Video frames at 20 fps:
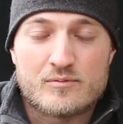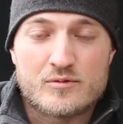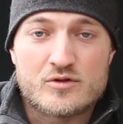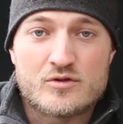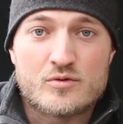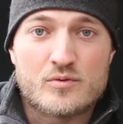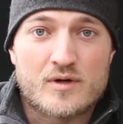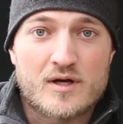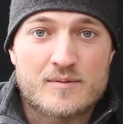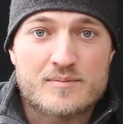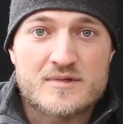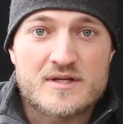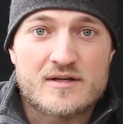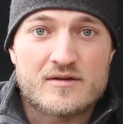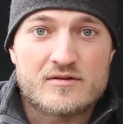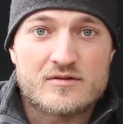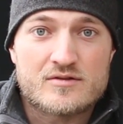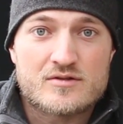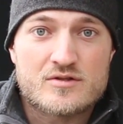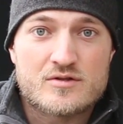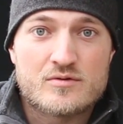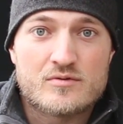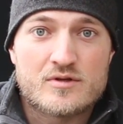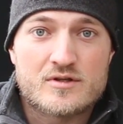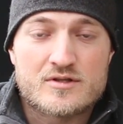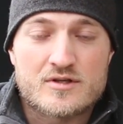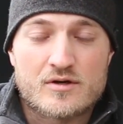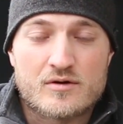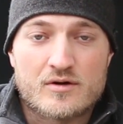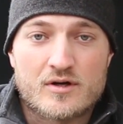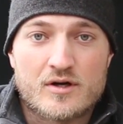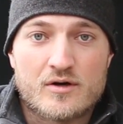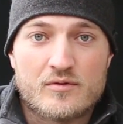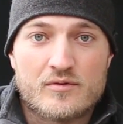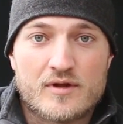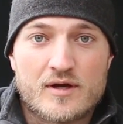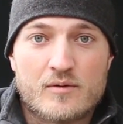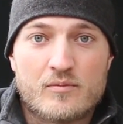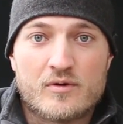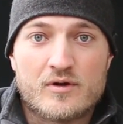do an update to the
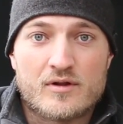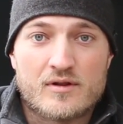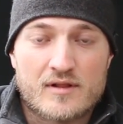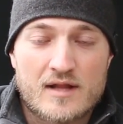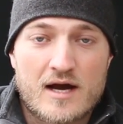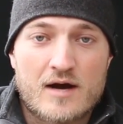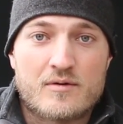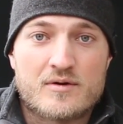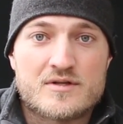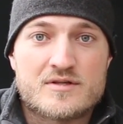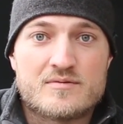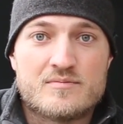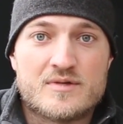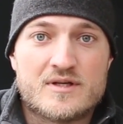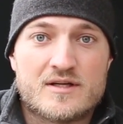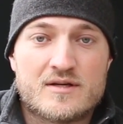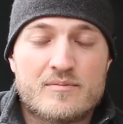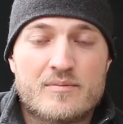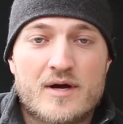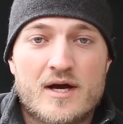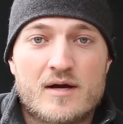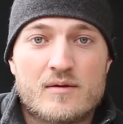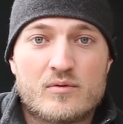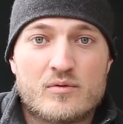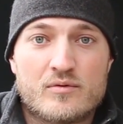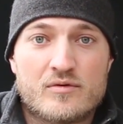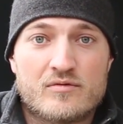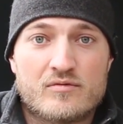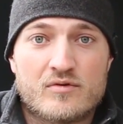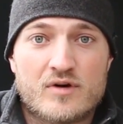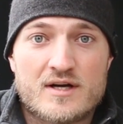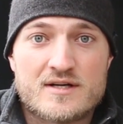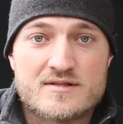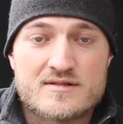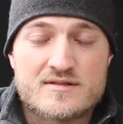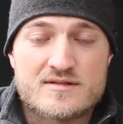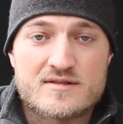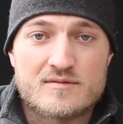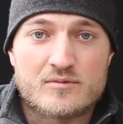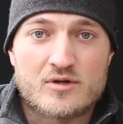TOGO that will allow it to be compatible with
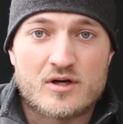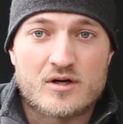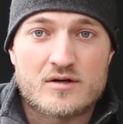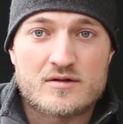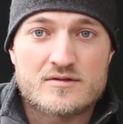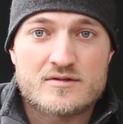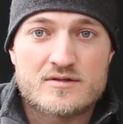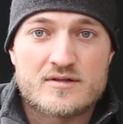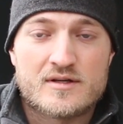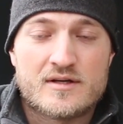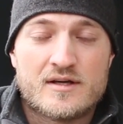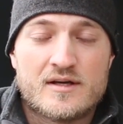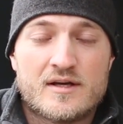Verizon SIM cards.